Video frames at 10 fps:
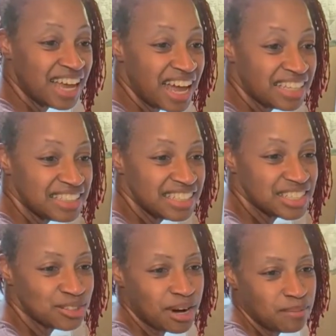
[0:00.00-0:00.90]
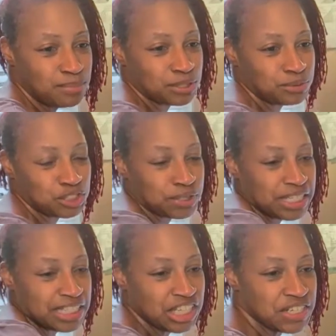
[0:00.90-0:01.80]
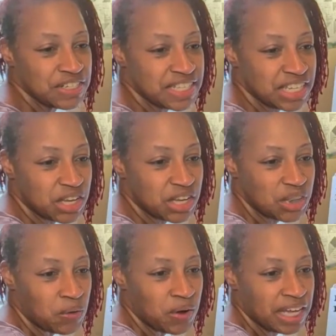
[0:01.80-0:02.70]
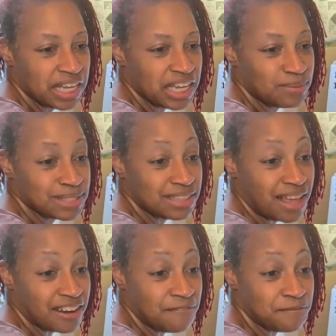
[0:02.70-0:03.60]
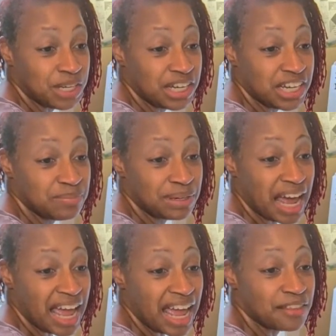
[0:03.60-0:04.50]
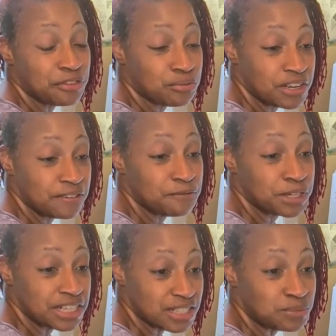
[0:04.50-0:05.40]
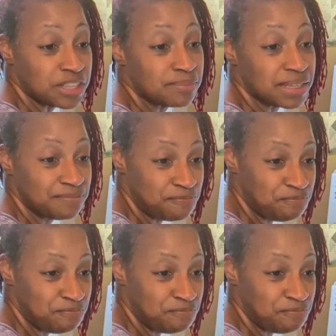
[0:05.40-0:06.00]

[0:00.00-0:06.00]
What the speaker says: I did a scrapbook retreat years ago. It was a lot of fun, but I had 3 friends with me.